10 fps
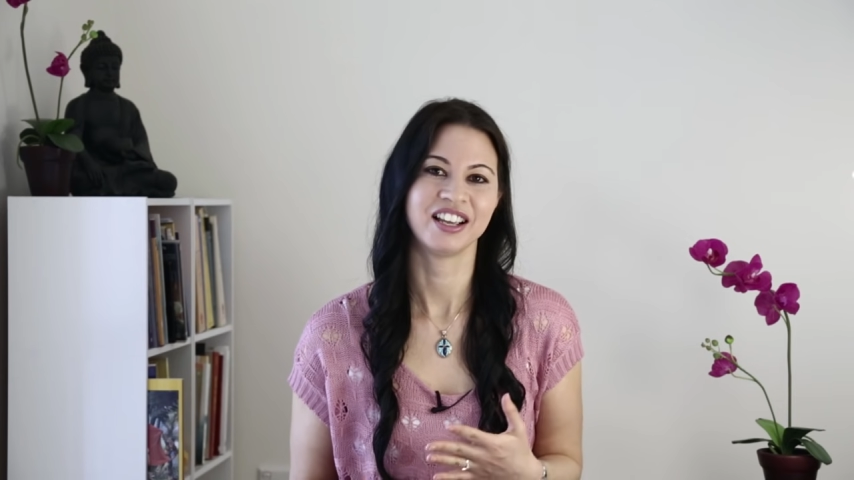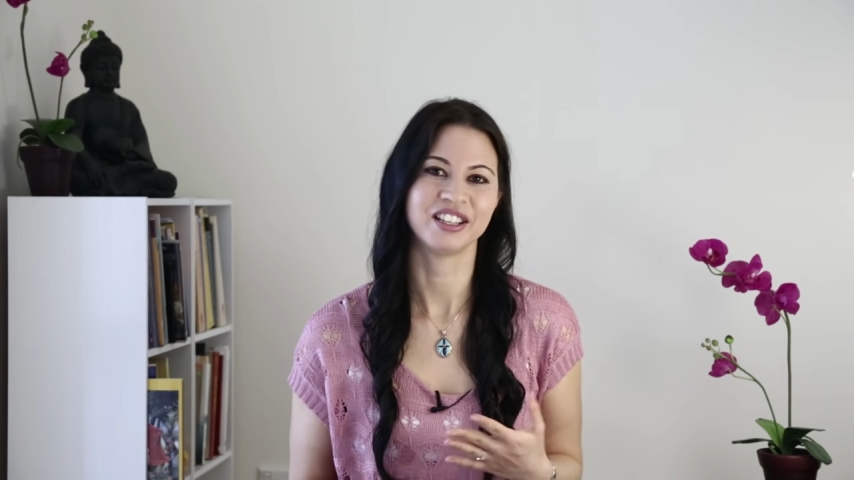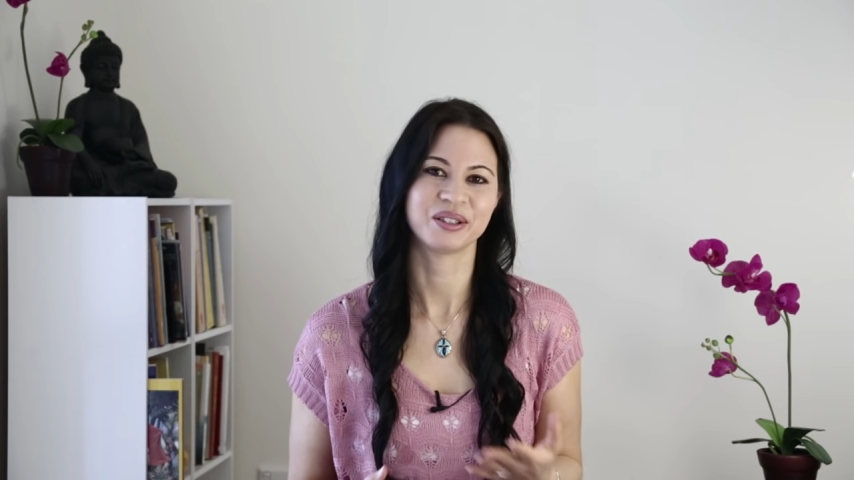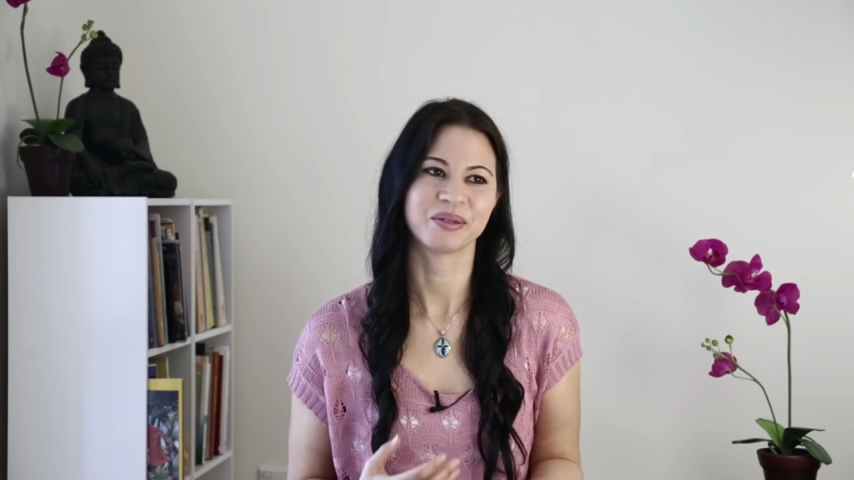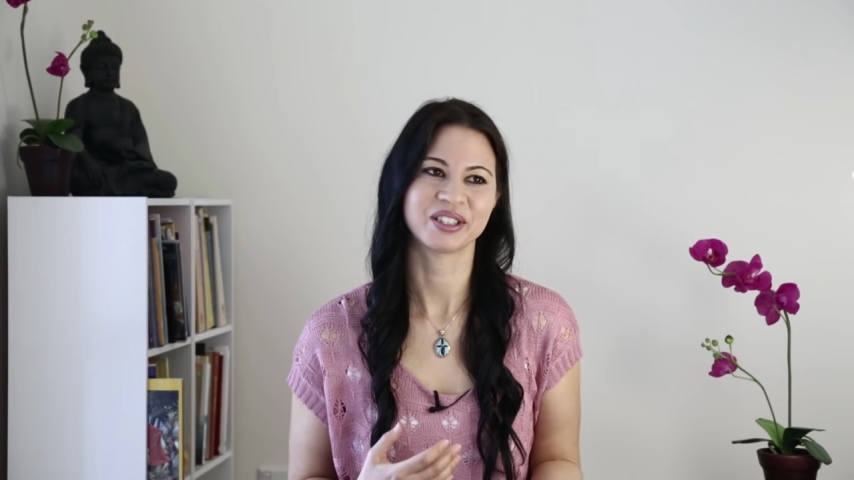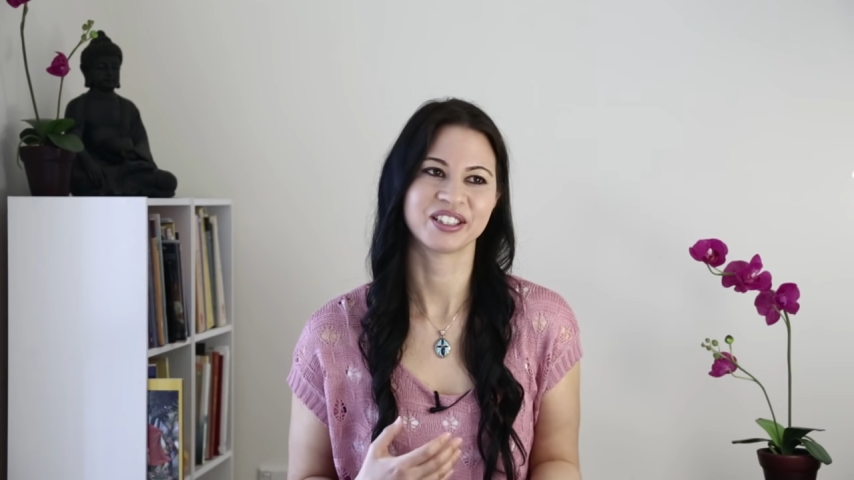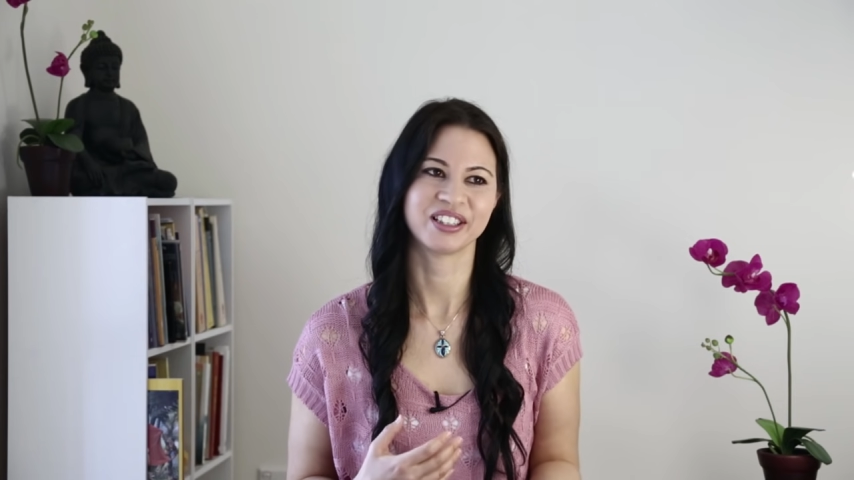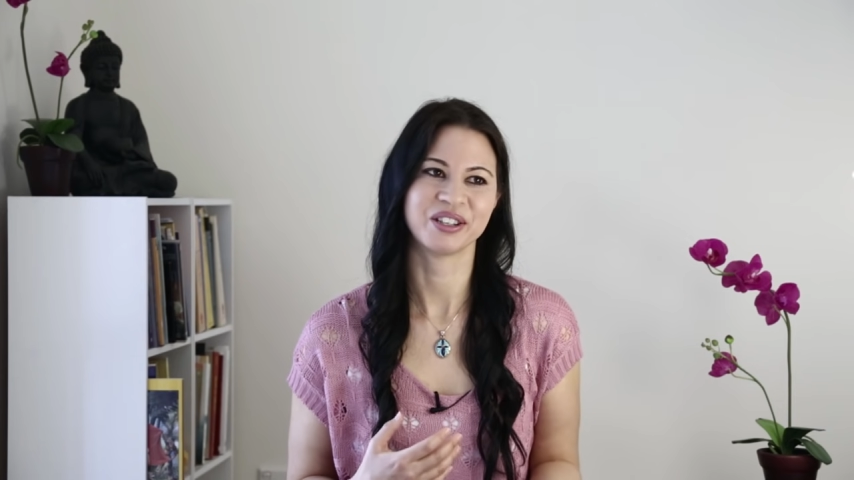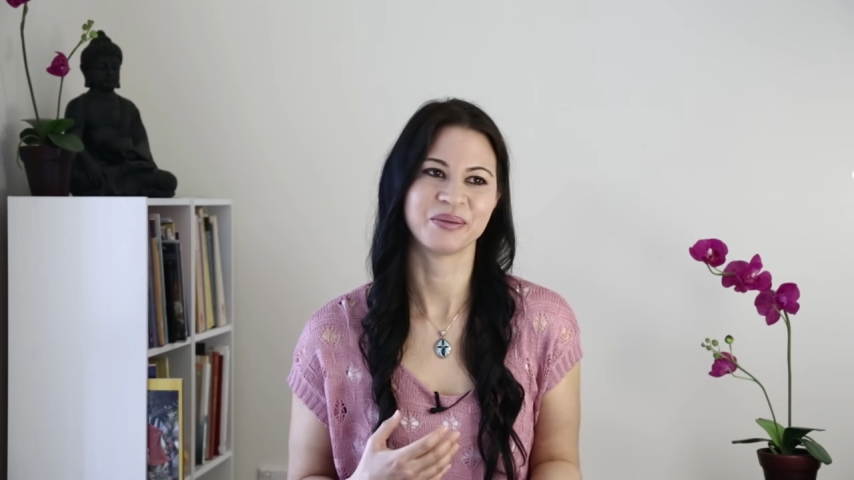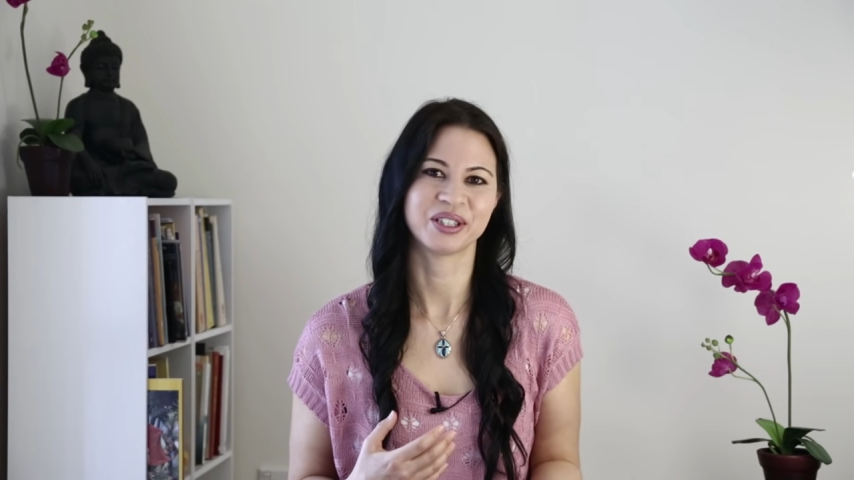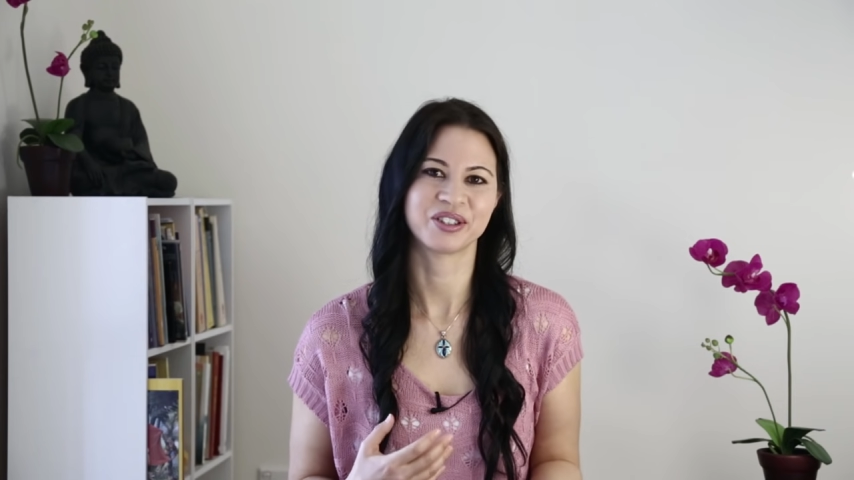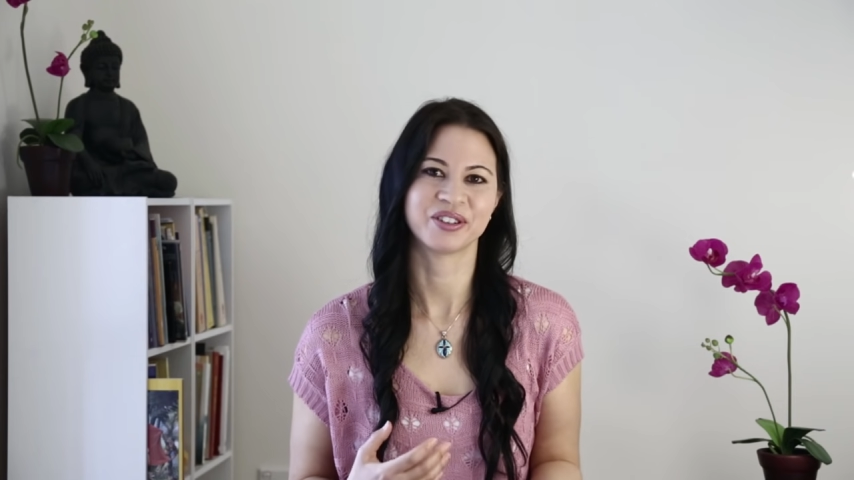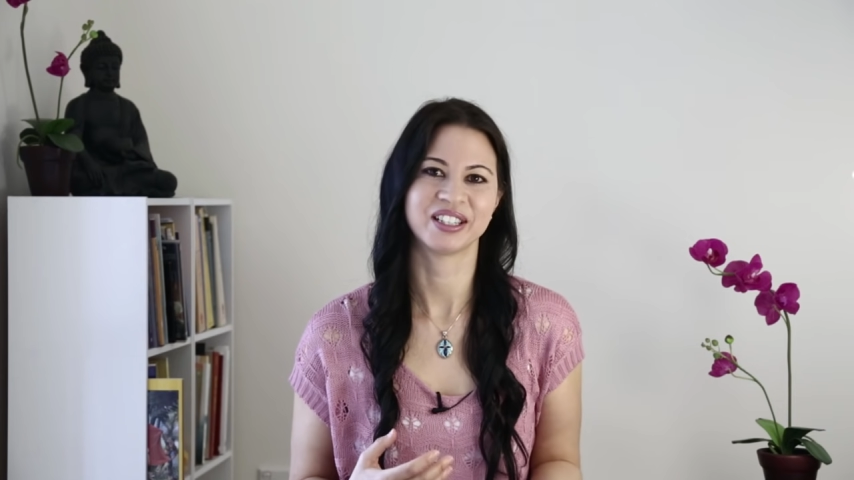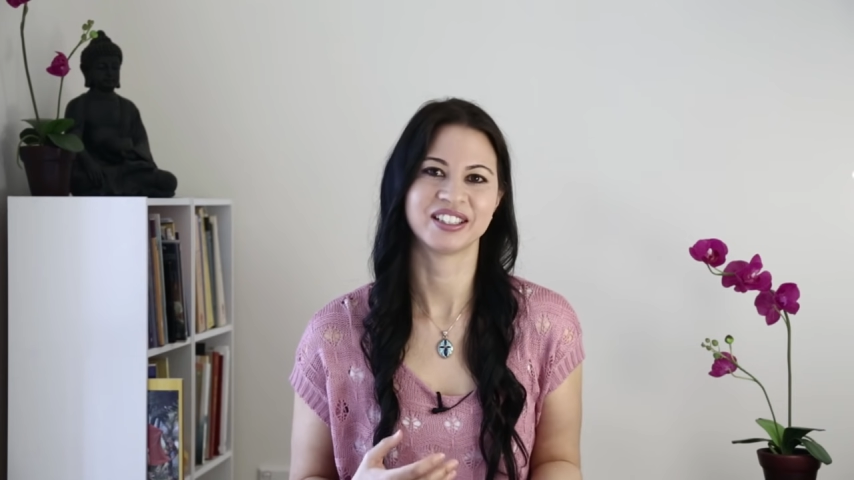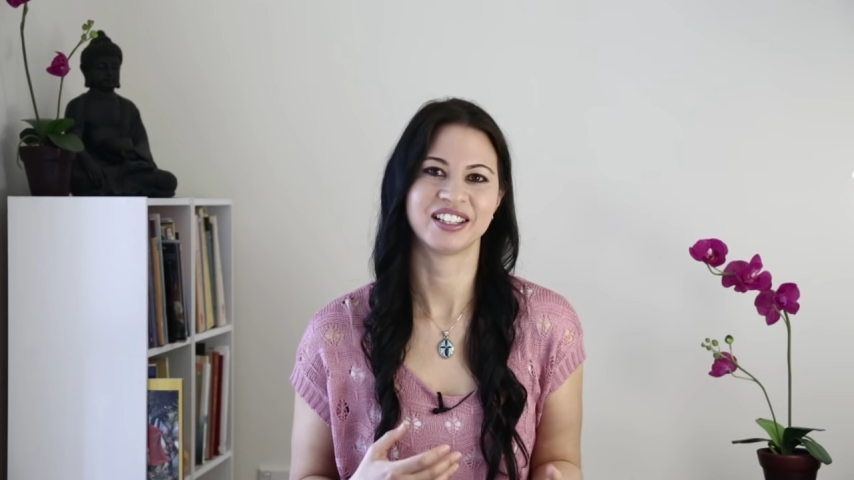especially when
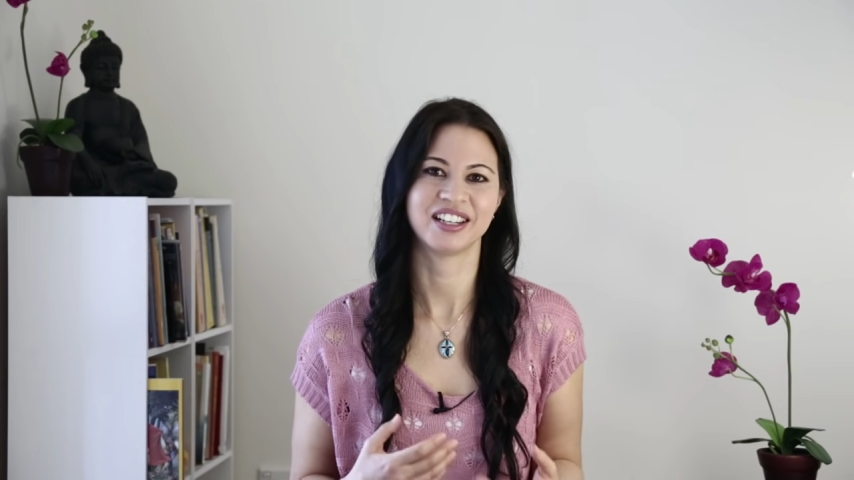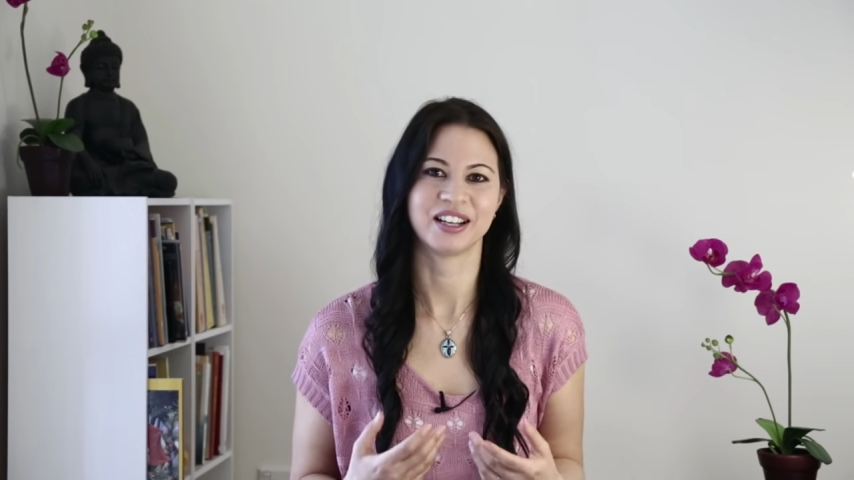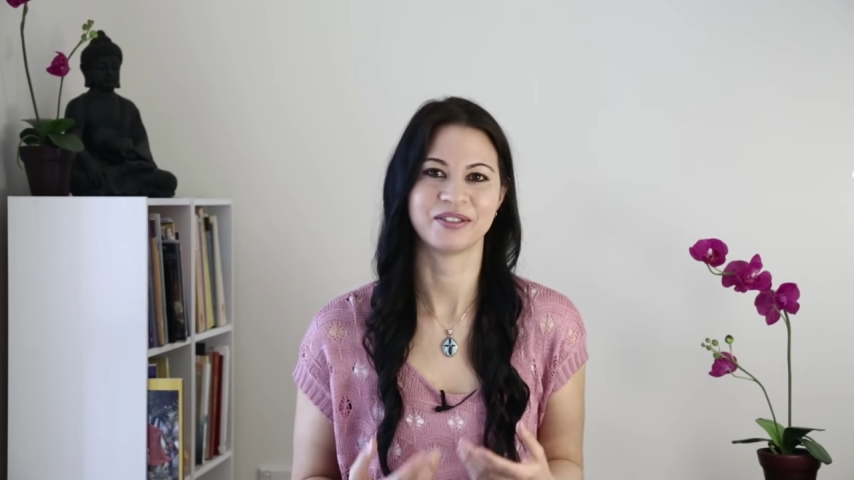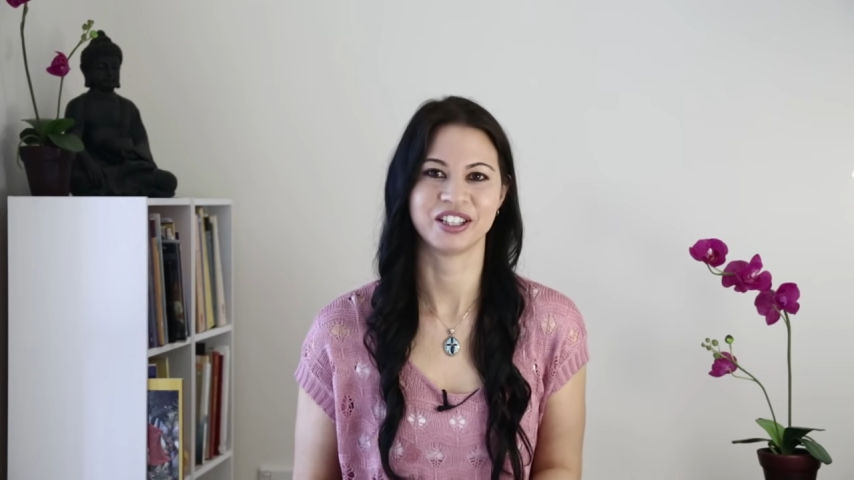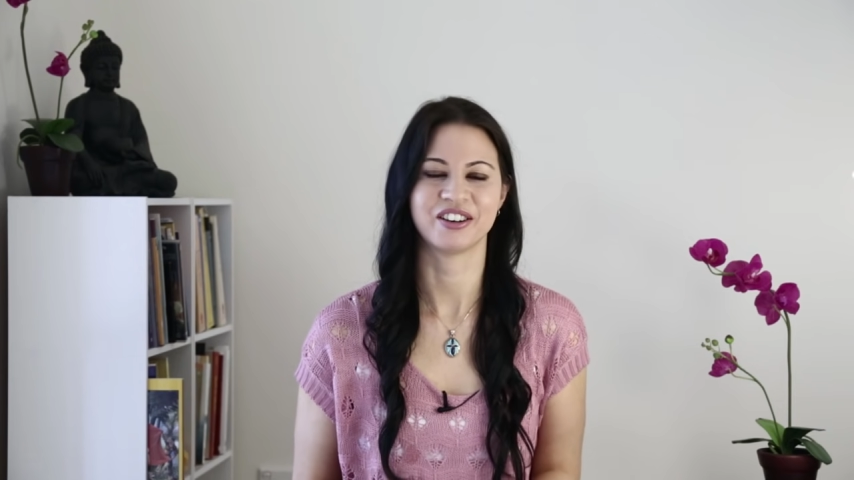trying to send loving